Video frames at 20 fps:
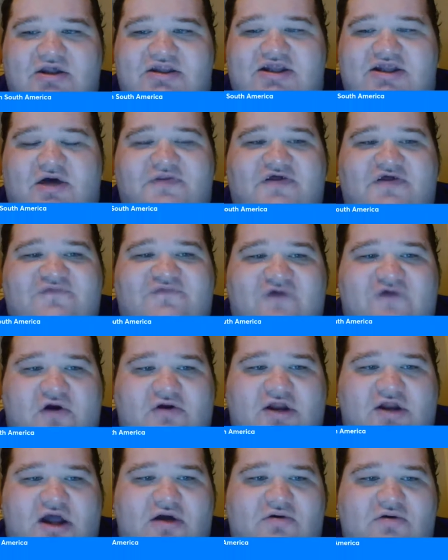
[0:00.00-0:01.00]
So the
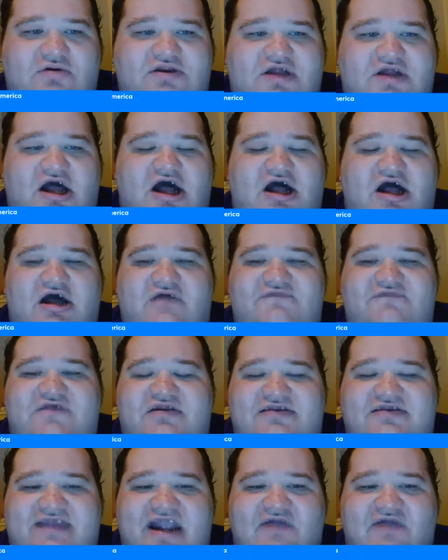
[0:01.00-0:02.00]
photos of
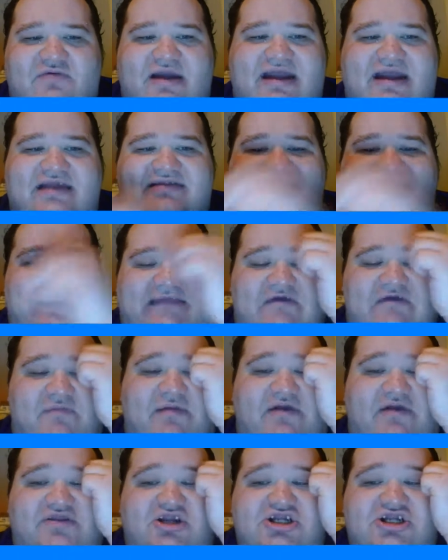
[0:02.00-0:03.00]
the stingrays that I'm
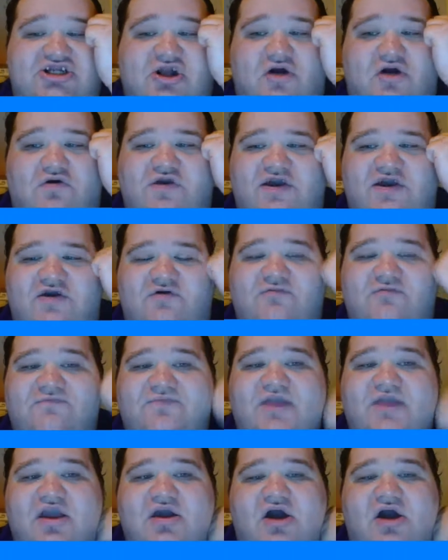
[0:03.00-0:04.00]
about to show you
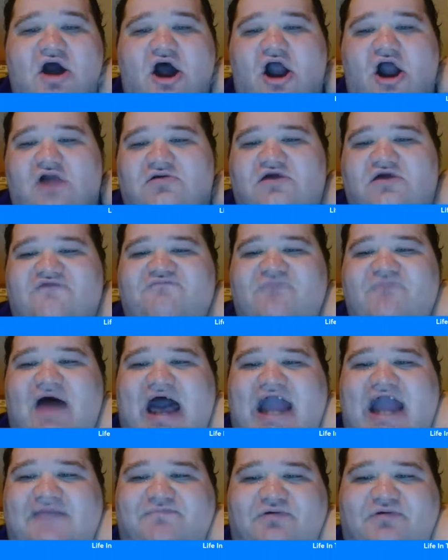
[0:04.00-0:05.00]
are of
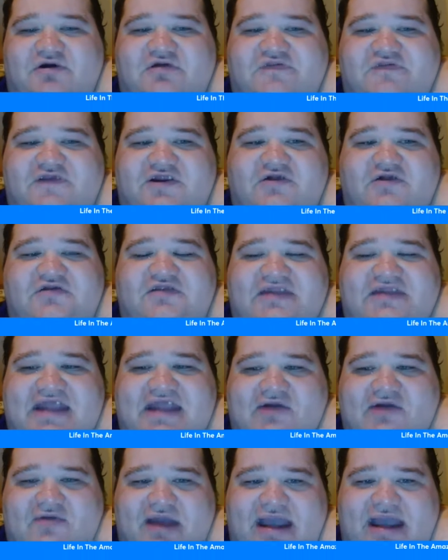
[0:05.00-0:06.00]
my personal
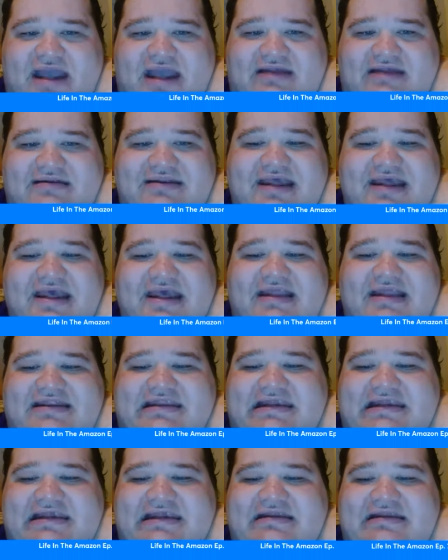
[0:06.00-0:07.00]
stingrays.
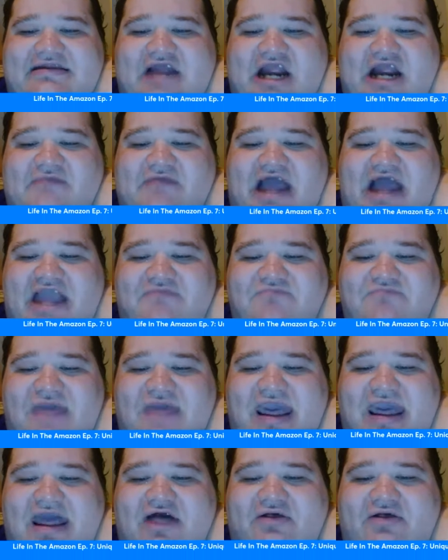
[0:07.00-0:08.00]
These are my
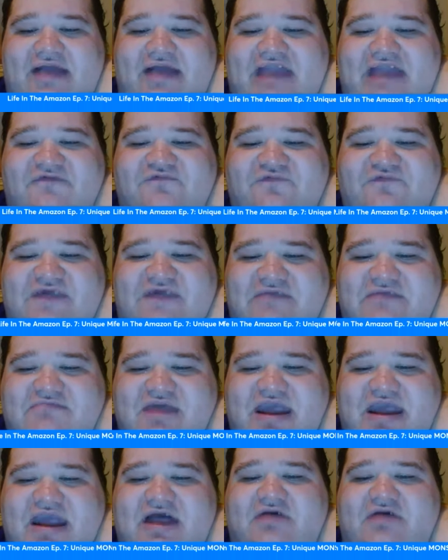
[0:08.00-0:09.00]
male and
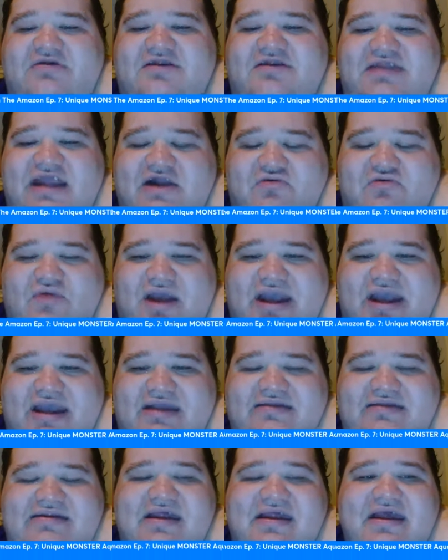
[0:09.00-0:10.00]
female
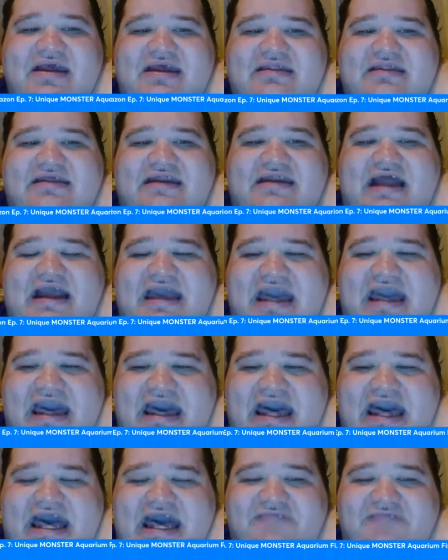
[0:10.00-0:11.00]
stingrays that I
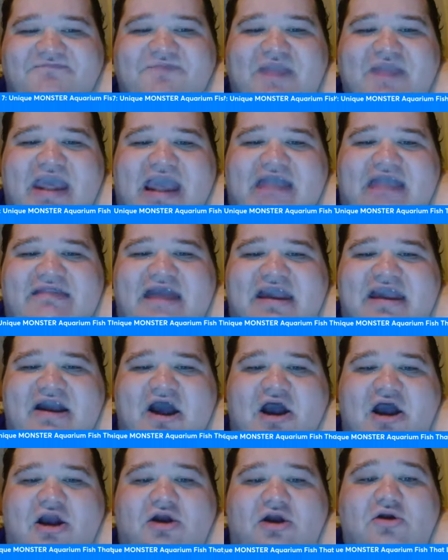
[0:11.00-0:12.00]
had, and they
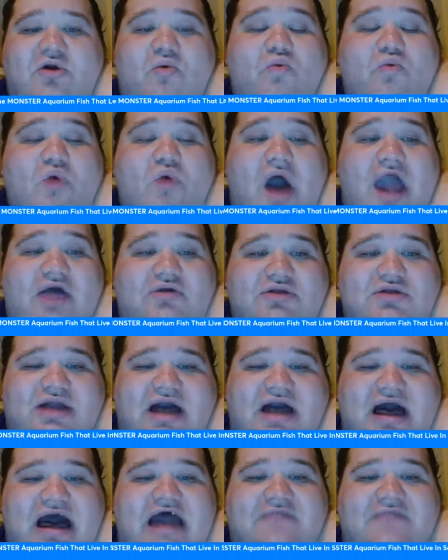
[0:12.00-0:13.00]
are
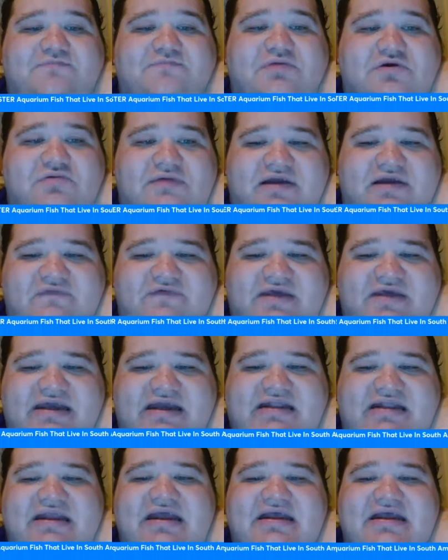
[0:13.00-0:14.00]
wild-caught
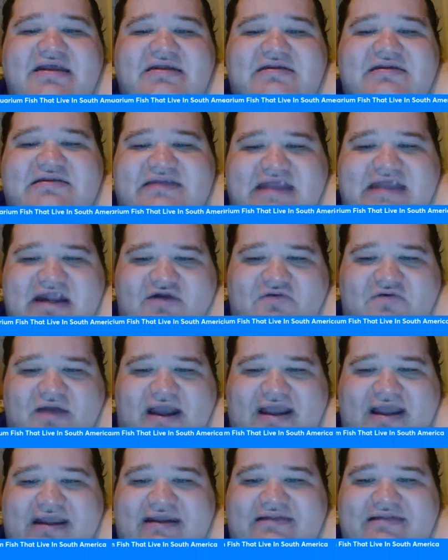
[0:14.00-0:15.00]
Peruvian
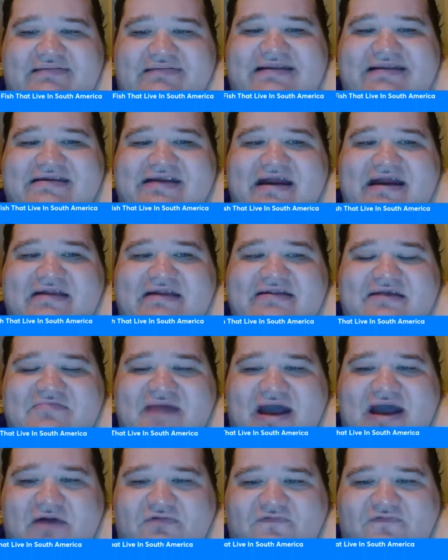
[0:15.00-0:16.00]
stingrays. Let's check
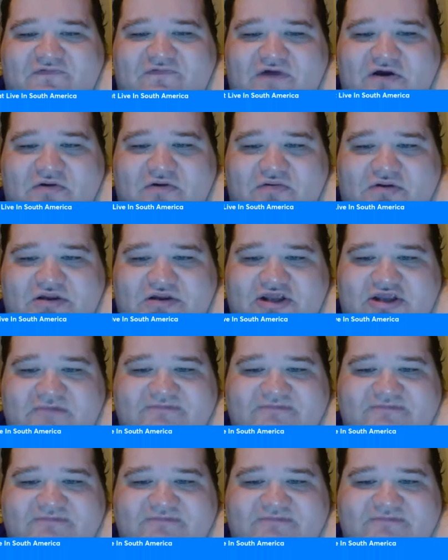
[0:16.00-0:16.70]
them out, folks.